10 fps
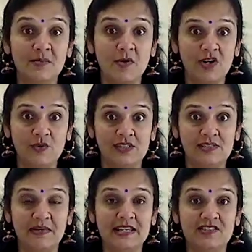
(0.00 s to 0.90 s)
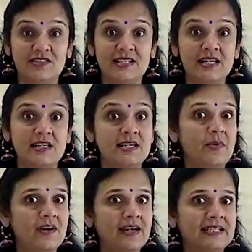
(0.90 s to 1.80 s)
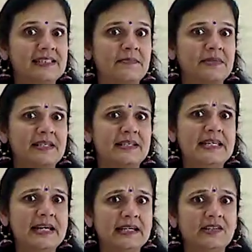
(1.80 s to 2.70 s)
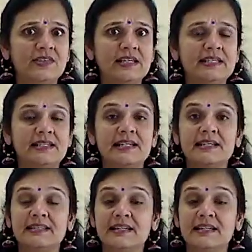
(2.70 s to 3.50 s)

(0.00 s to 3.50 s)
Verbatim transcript: The boy was made ready. The boy accepted, he agreed